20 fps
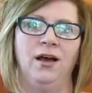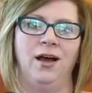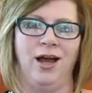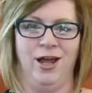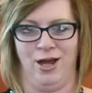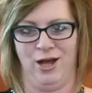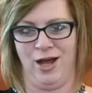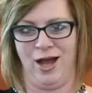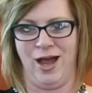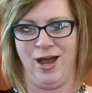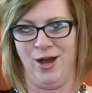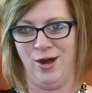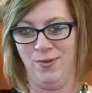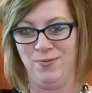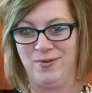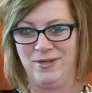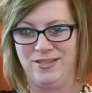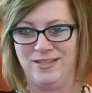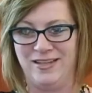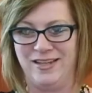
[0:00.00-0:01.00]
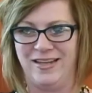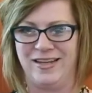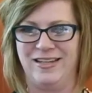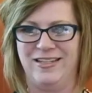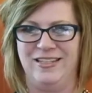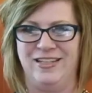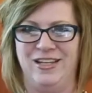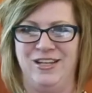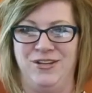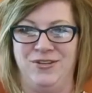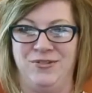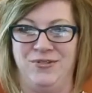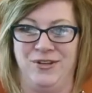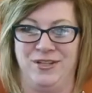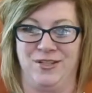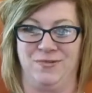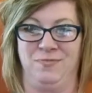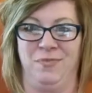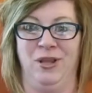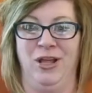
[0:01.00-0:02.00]
I hope to see it continue to
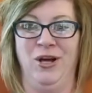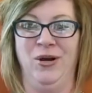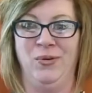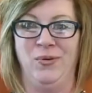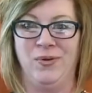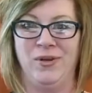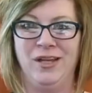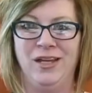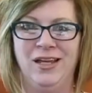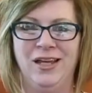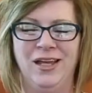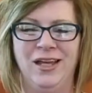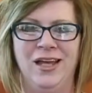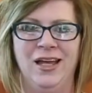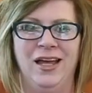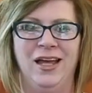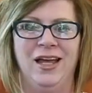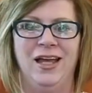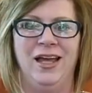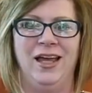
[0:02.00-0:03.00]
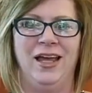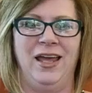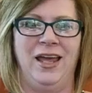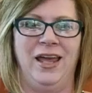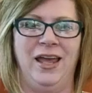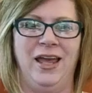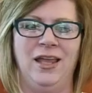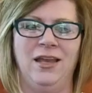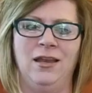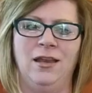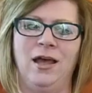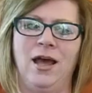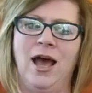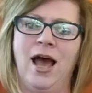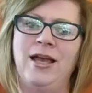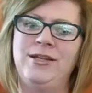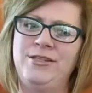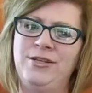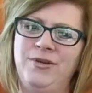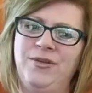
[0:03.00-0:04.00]
explode. And
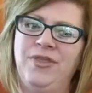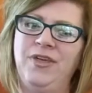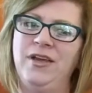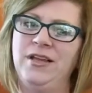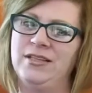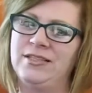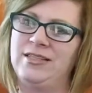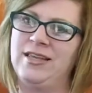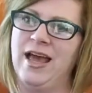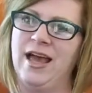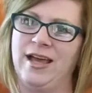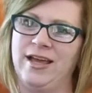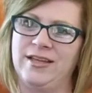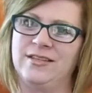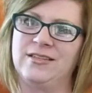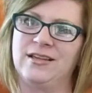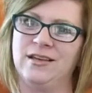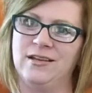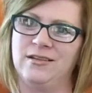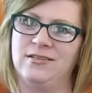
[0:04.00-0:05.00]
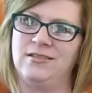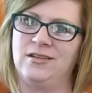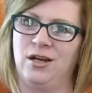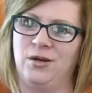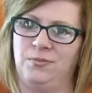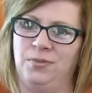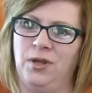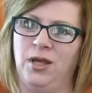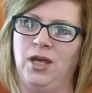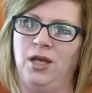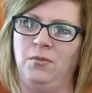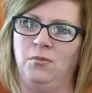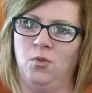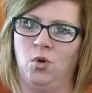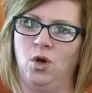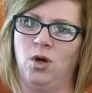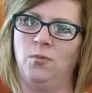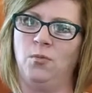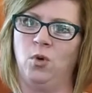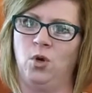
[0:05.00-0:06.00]
I do think tech is going to start playing
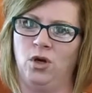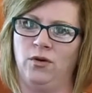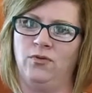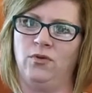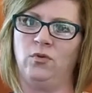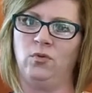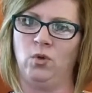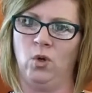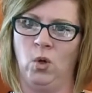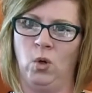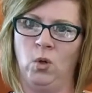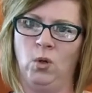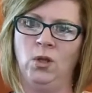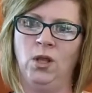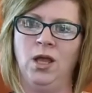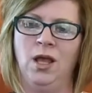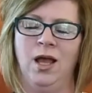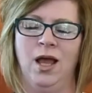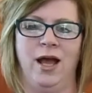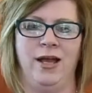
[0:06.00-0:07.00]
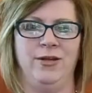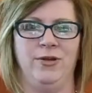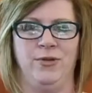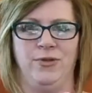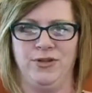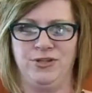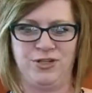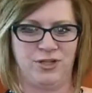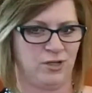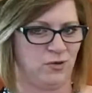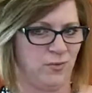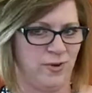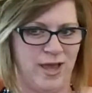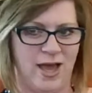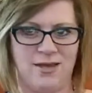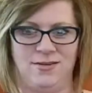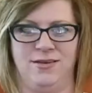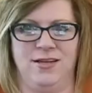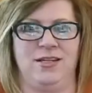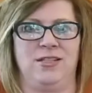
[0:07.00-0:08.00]
more and more of a role. I know this year we
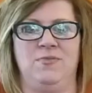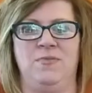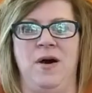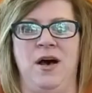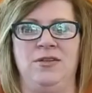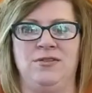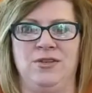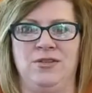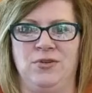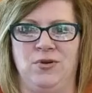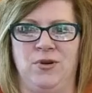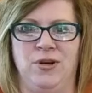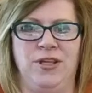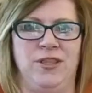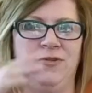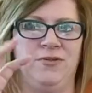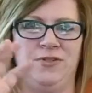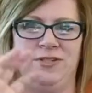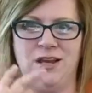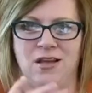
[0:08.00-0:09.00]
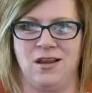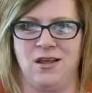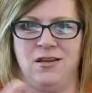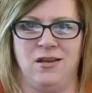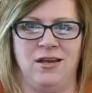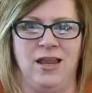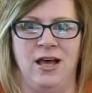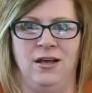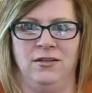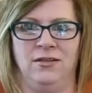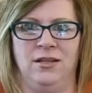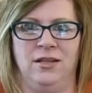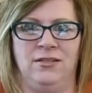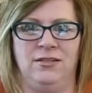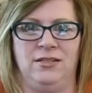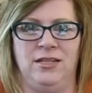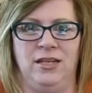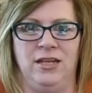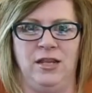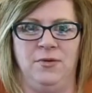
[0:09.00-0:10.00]
had an expository that was done on an
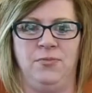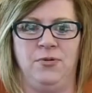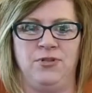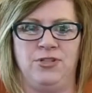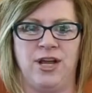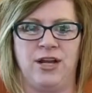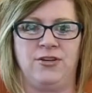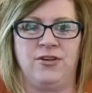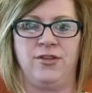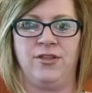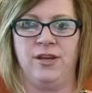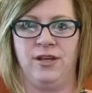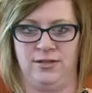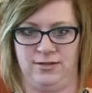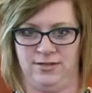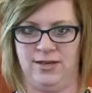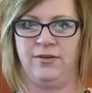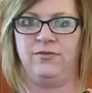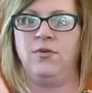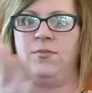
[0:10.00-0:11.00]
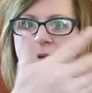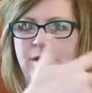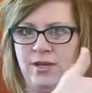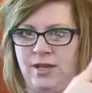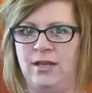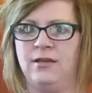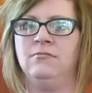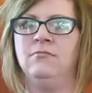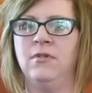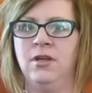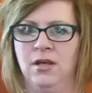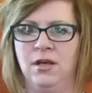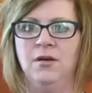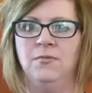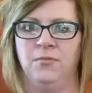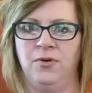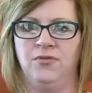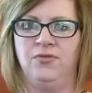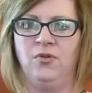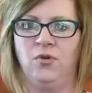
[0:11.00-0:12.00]
LCD projector that has never been done
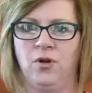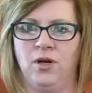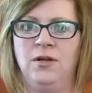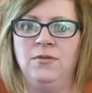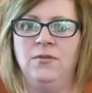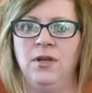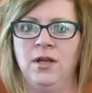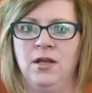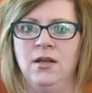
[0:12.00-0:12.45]
before.